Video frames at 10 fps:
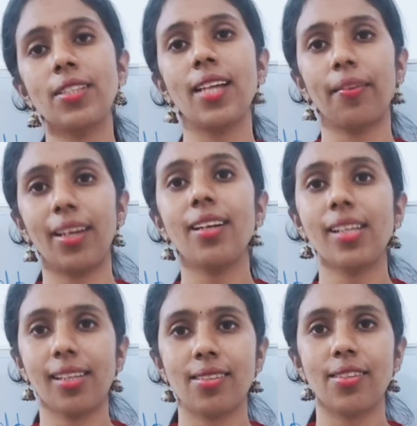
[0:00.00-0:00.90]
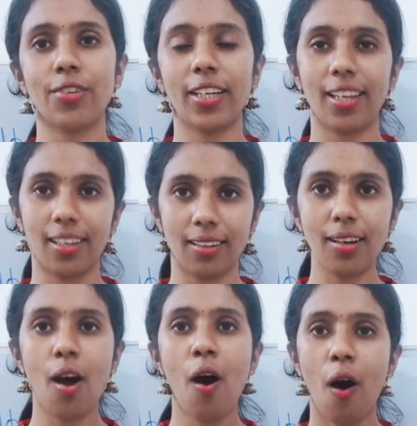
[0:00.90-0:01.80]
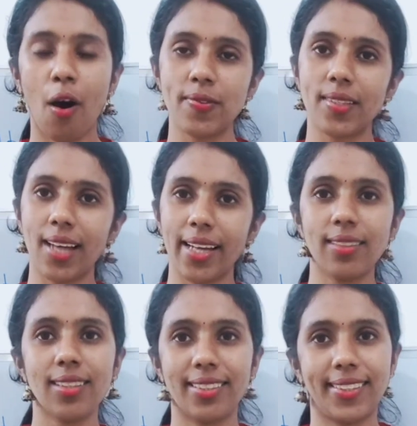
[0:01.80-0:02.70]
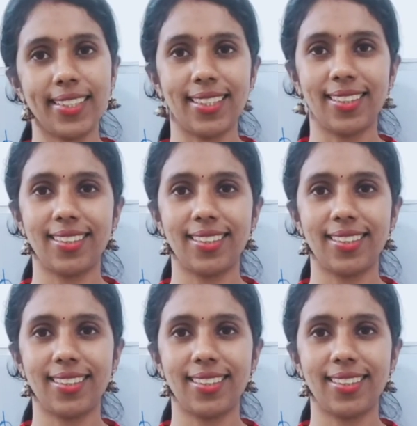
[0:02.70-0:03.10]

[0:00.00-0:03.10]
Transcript: that we are considering here of side D.